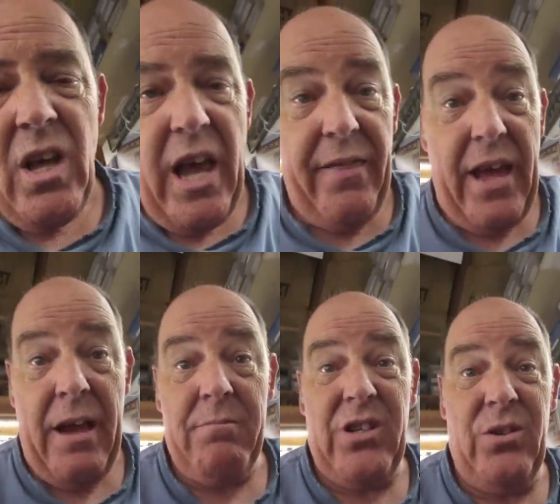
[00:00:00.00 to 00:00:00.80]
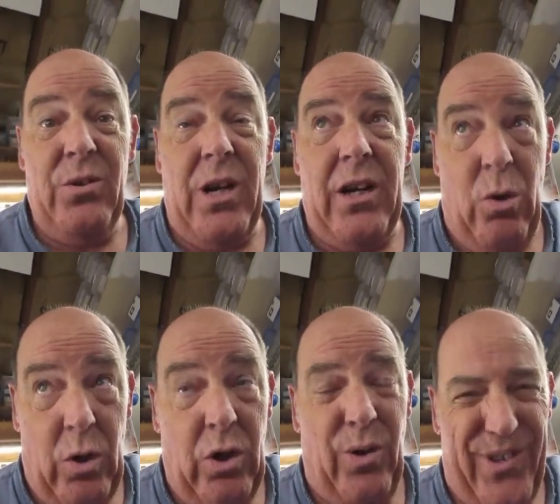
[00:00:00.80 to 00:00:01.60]
And the M2 uh,
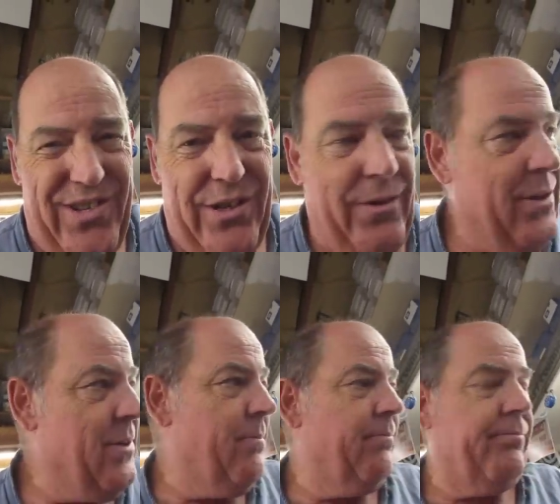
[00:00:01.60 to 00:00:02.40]
Coca-Cola series,